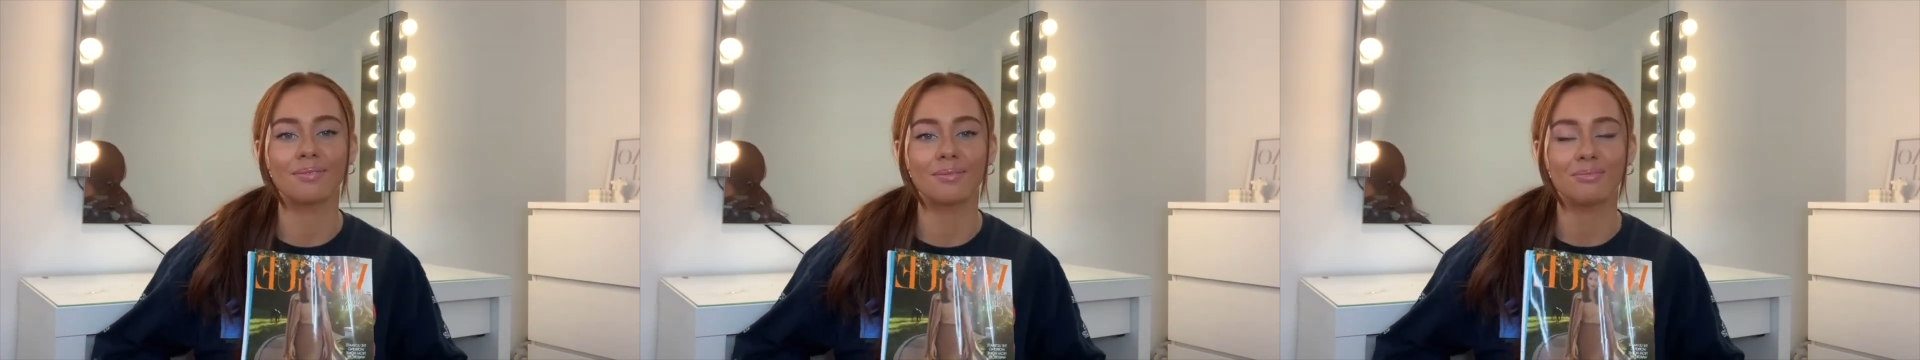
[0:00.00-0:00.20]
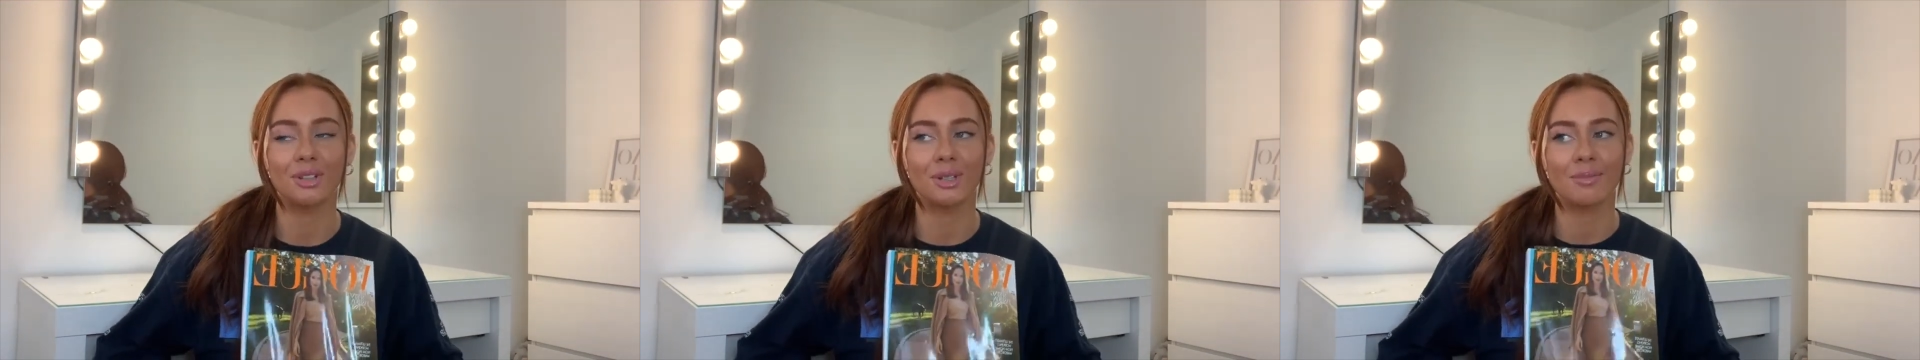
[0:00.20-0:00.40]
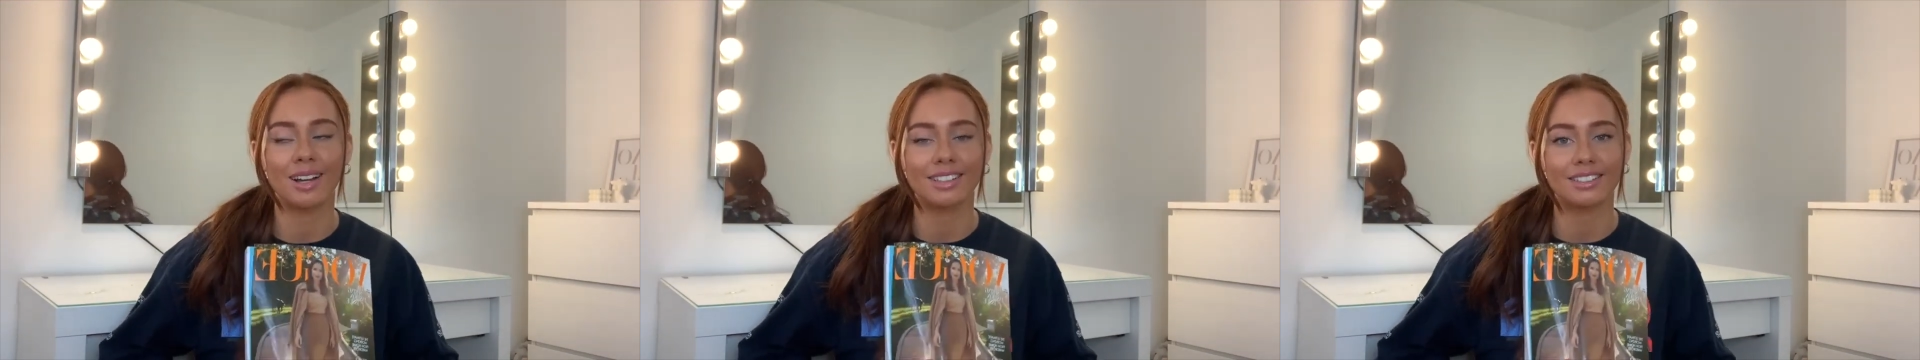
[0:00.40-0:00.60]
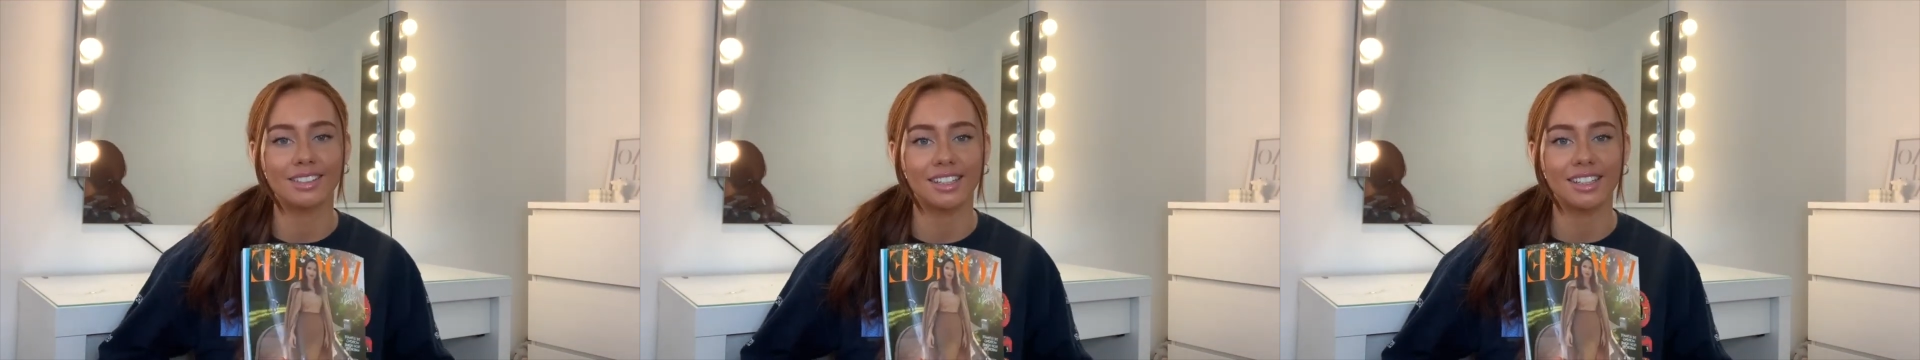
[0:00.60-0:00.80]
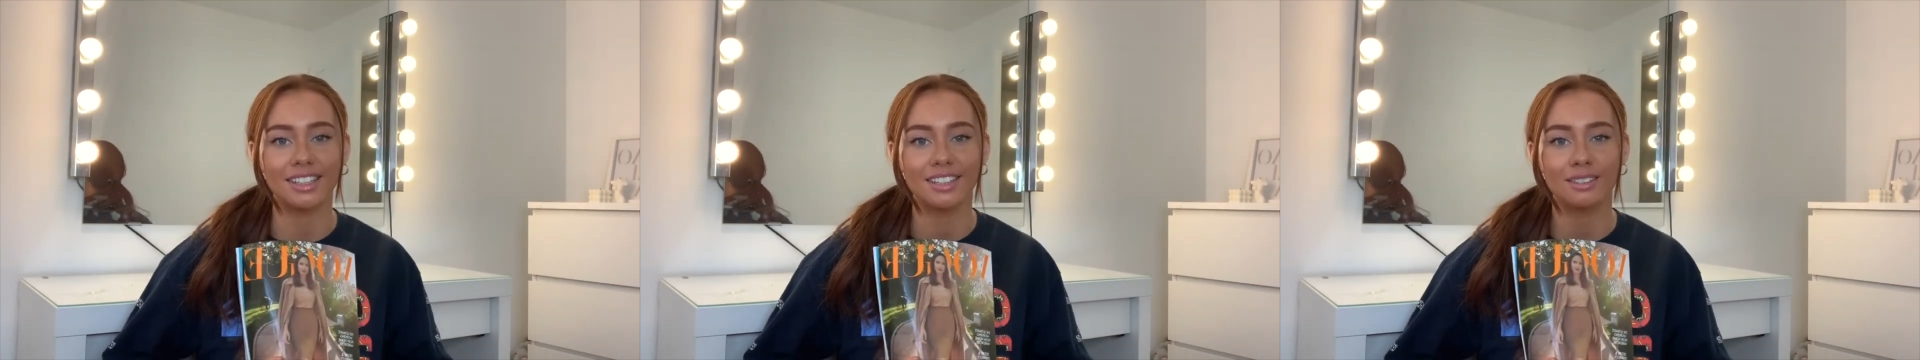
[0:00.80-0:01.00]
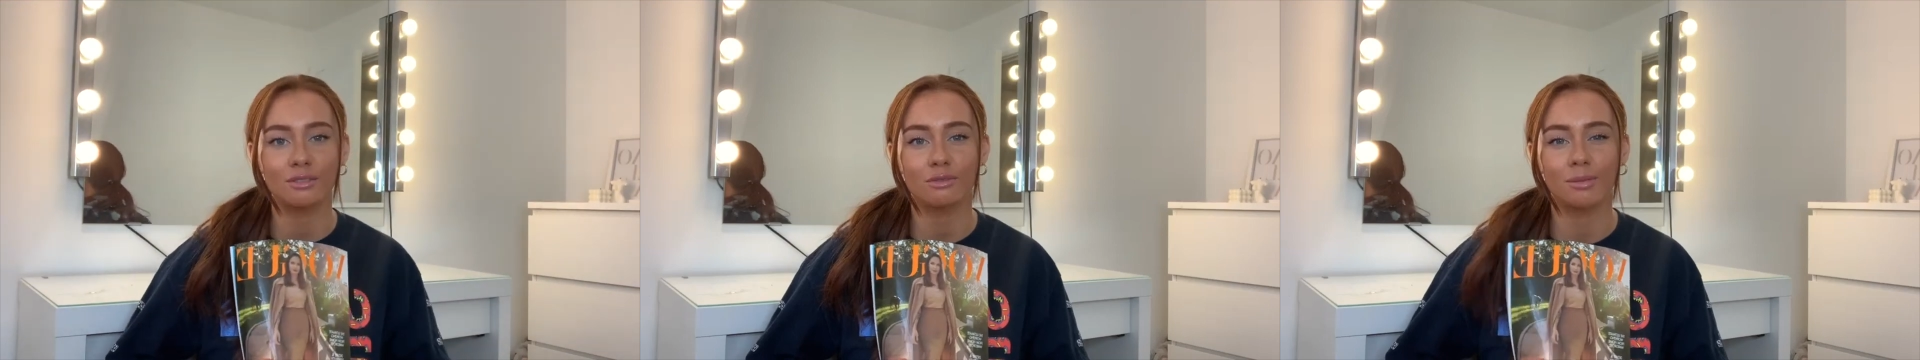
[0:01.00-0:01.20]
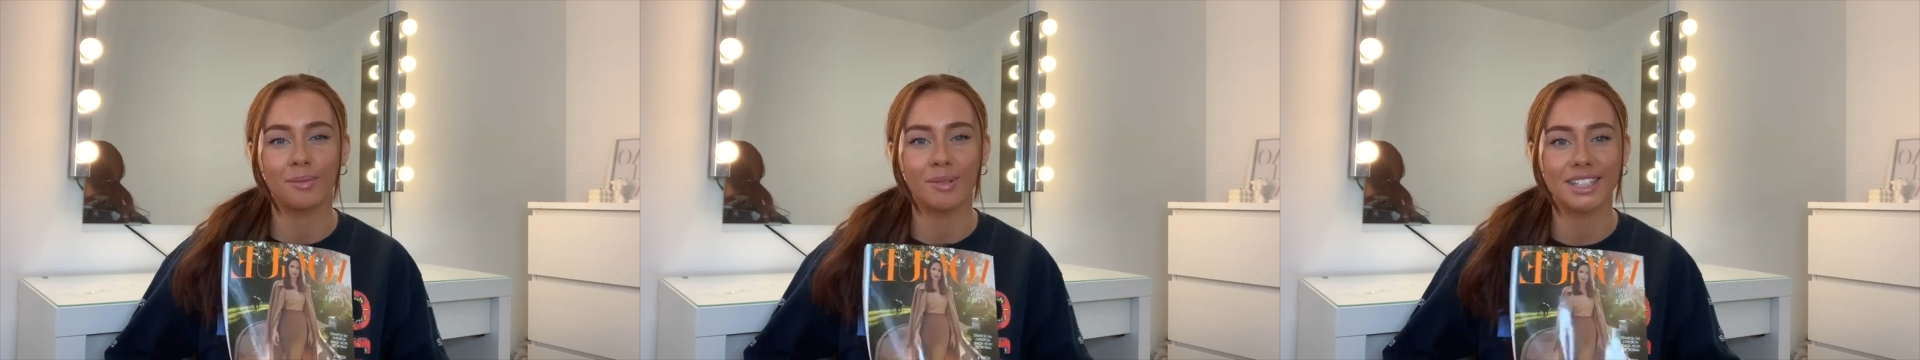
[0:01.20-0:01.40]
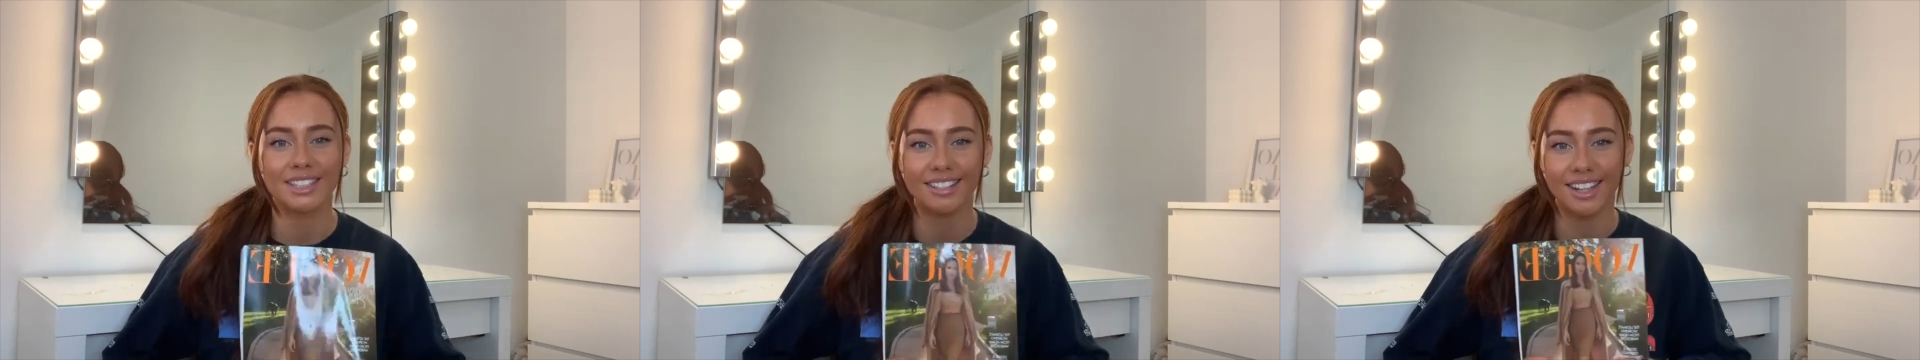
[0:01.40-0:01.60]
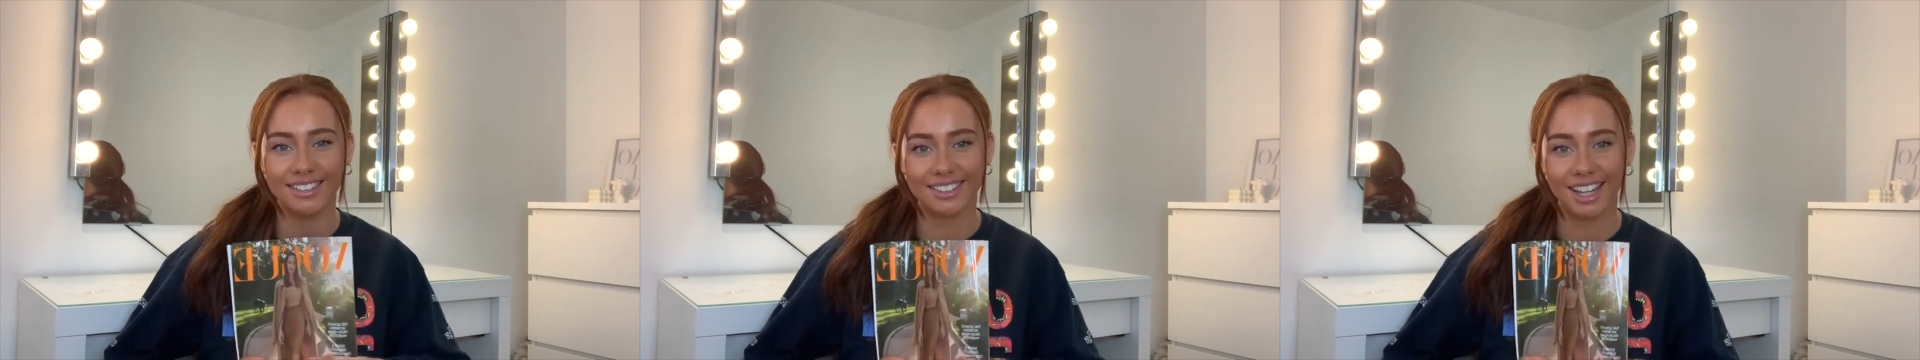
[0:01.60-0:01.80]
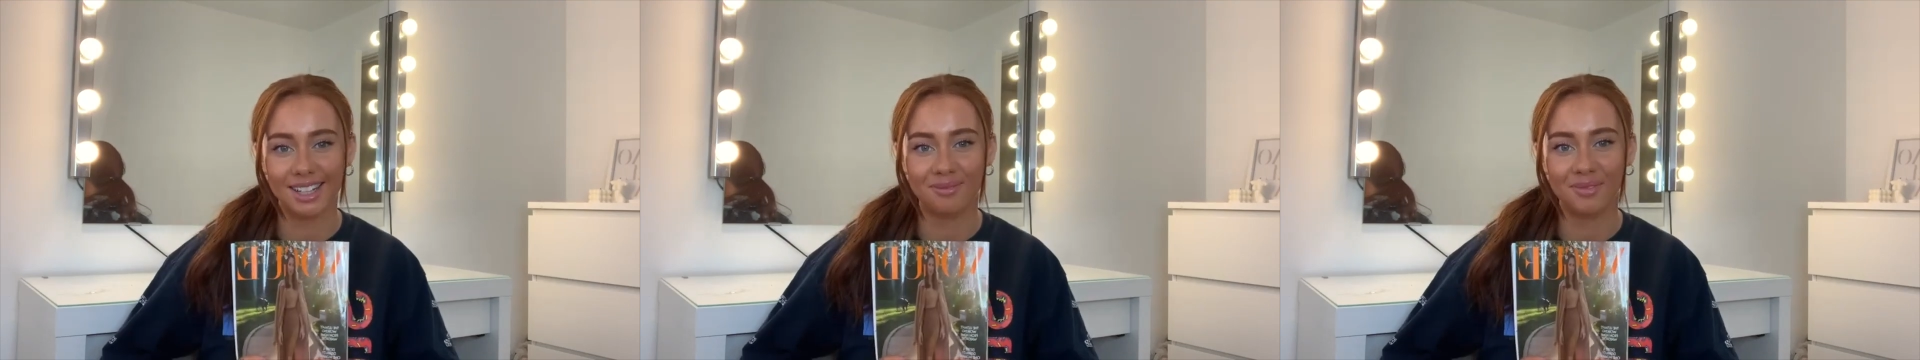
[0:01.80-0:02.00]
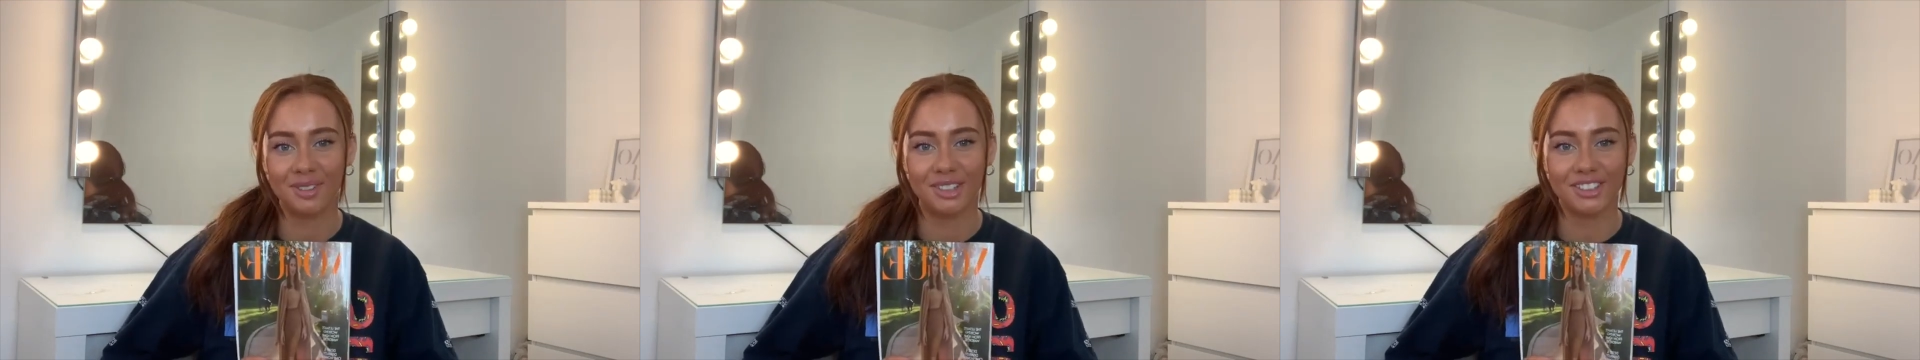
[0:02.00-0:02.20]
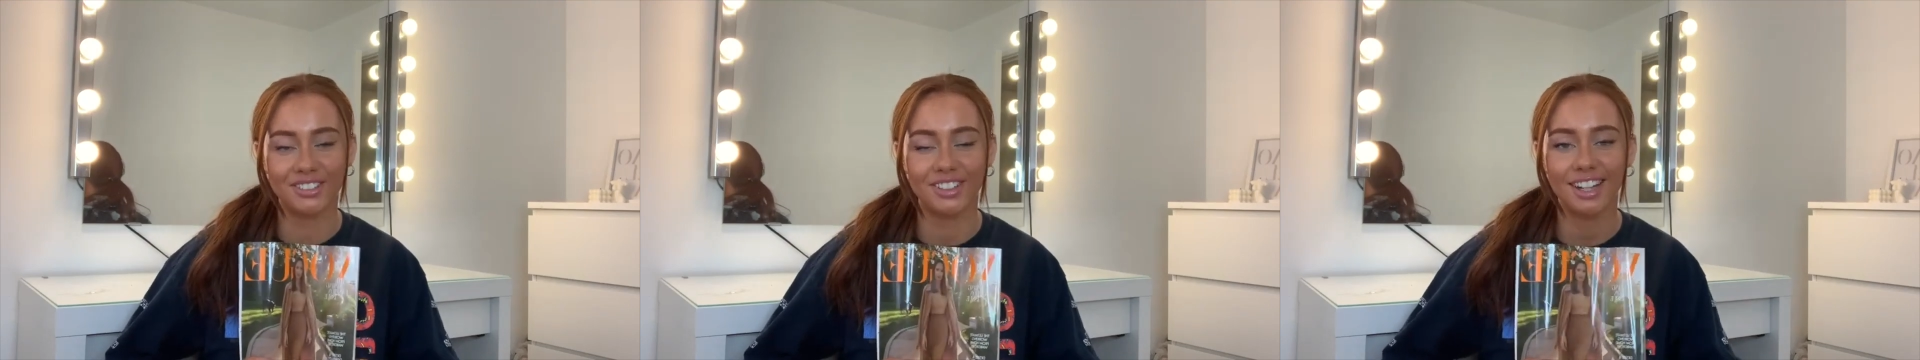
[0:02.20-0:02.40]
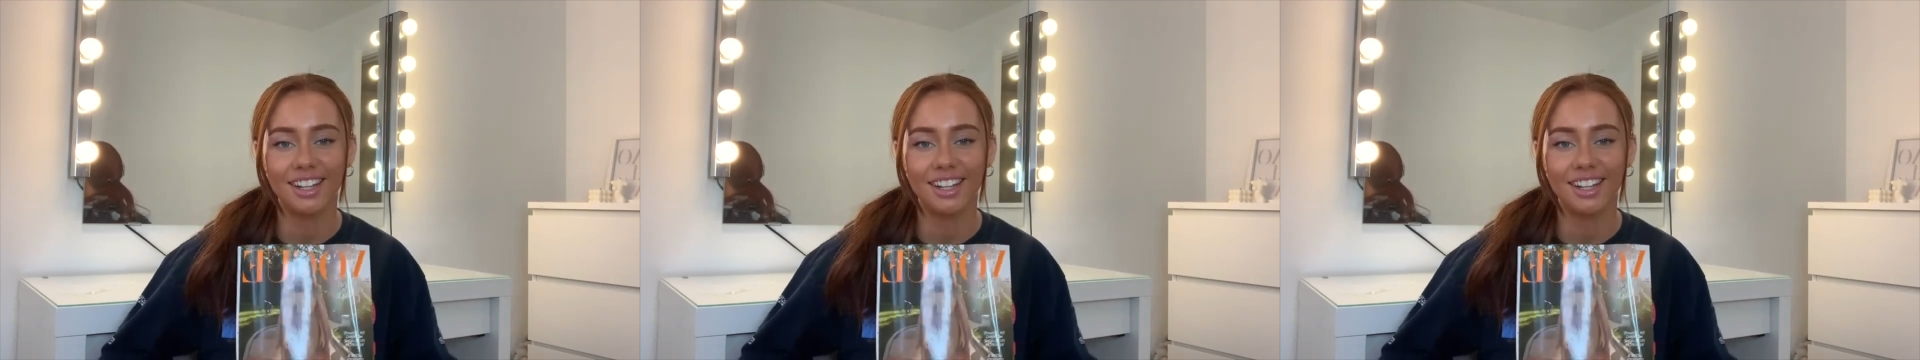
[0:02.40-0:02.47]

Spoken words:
new magazine for my bedside table.